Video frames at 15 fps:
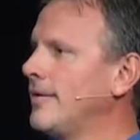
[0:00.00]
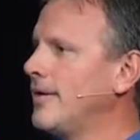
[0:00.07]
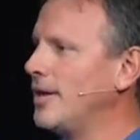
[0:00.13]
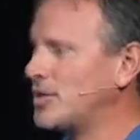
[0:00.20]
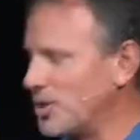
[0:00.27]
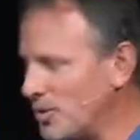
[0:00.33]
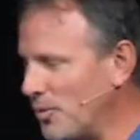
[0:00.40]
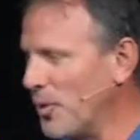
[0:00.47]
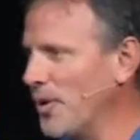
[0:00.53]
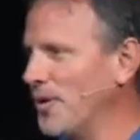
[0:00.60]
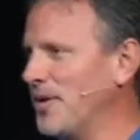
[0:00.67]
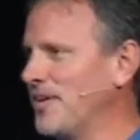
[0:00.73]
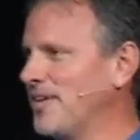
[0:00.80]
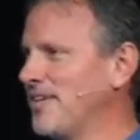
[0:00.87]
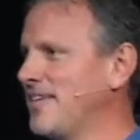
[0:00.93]
It's in the Word.
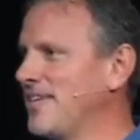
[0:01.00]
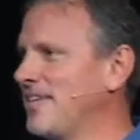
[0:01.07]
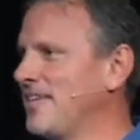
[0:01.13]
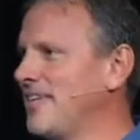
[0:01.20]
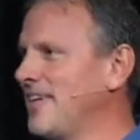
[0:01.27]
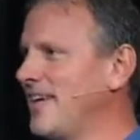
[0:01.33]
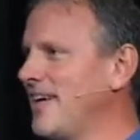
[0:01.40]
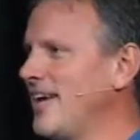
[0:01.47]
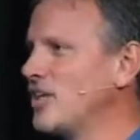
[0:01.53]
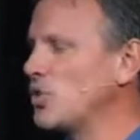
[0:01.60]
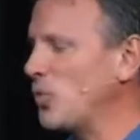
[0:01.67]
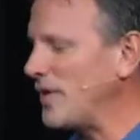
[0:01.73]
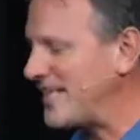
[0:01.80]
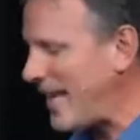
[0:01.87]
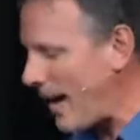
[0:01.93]
So
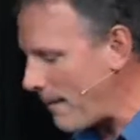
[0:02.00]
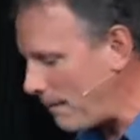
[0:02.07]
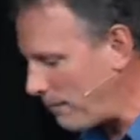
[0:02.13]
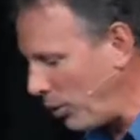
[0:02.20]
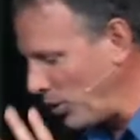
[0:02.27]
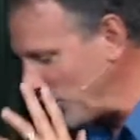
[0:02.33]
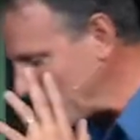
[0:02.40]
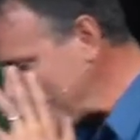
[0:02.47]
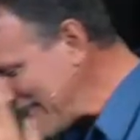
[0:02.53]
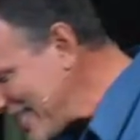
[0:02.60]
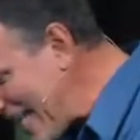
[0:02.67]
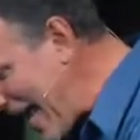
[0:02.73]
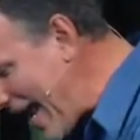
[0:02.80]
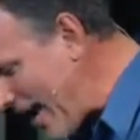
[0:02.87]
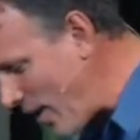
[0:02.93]
we kept pushing
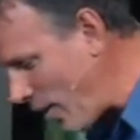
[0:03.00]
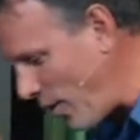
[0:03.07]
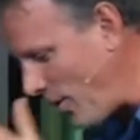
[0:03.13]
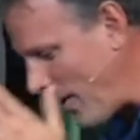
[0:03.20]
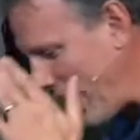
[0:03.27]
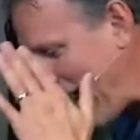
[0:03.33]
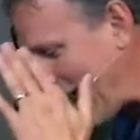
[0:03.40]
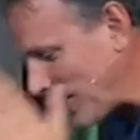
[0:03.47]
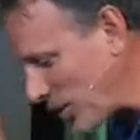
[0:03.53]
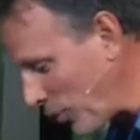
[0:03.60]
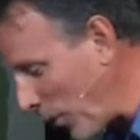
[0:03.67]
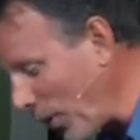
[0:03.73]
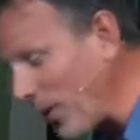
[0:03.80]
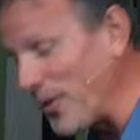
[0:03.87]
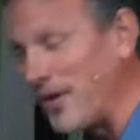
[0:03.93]
Deo at the
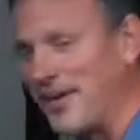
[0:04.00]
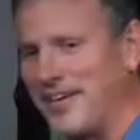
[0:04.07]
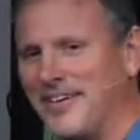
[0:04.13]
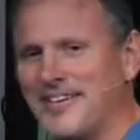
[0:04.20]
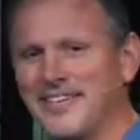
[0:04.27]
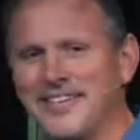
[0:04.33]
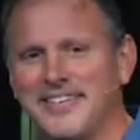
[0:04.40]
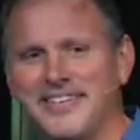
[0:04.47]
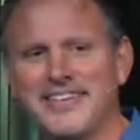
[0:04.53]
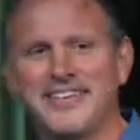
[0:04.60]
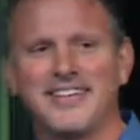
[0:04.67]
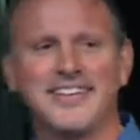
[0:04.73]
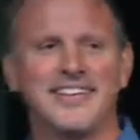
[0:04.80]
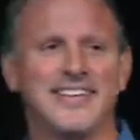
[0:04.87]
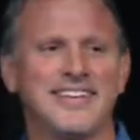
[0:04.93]
Word.
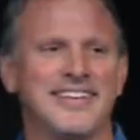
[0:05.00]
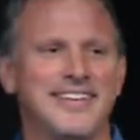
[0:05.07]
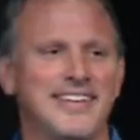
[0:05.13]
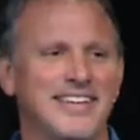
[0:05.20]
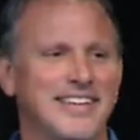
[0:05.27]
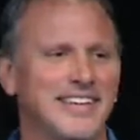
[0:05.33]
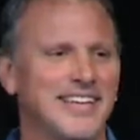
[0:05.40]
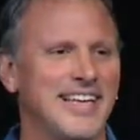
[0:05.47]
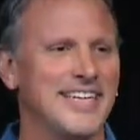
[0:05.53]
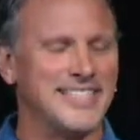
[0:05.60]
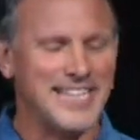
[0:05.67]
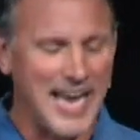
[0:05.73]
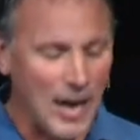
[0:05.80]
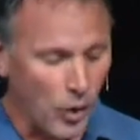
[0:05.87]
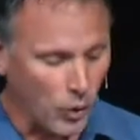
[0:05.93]
And
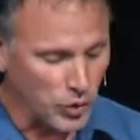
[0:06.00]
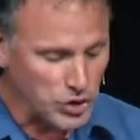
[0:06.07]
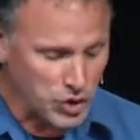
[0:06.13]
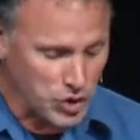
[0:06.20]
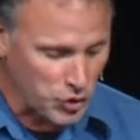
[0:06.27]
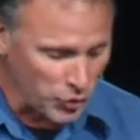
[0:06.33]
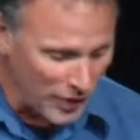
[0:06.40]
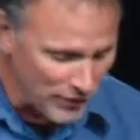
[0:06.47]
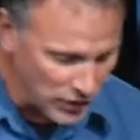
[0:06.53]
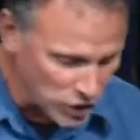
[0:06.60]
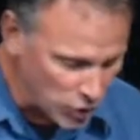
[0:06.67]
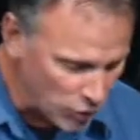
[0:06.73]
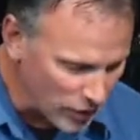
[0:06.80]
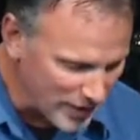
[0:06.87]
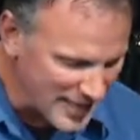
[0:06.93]
Deo was driven
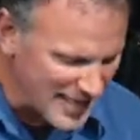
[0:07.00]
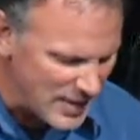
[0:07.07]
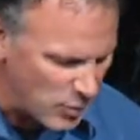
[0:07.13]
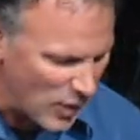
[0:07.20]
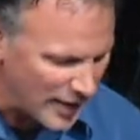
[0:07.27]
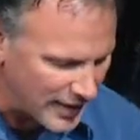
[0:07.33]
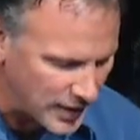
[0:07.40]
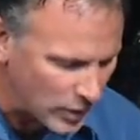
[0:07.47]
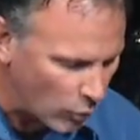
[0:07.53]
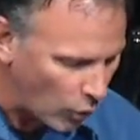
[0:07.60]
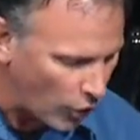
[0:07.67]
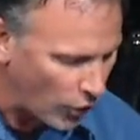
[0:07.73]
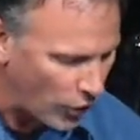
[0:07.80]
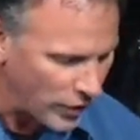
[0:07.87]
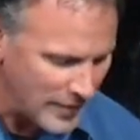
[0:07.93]
to it, and he went into the
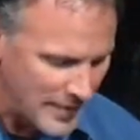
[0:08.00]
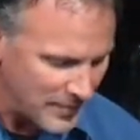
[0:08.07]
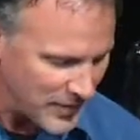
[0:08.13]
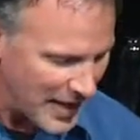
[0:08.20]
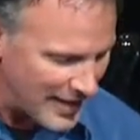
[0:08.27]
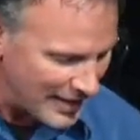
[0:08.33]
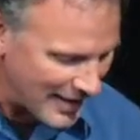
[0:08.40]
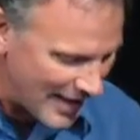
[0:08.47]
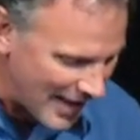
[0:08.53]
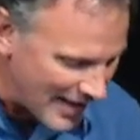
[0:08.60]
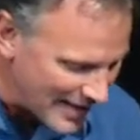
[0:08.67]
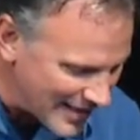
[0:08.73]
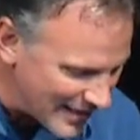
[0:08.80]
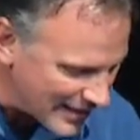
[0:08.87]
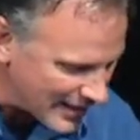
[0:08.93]
Word, and, and
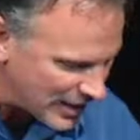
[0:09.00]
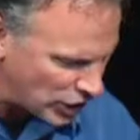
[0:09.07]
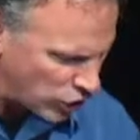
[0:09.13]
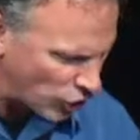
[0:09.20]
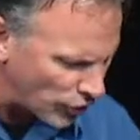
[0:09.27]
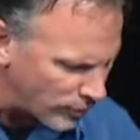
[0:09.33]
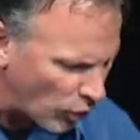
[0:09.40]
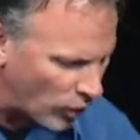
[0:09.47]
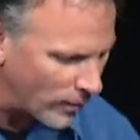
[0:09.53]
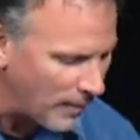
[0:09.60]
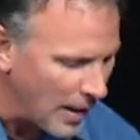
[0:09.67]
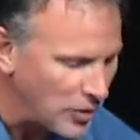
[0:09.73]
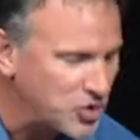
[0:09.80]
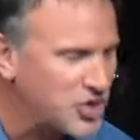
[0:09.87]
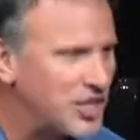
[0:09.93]
he, he learned more
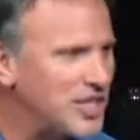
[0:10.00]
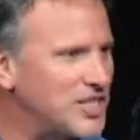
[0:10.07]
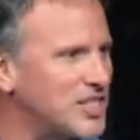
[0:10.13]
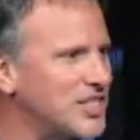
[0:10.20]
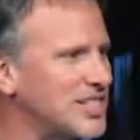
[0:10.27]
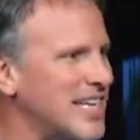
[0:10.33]
about Jesus.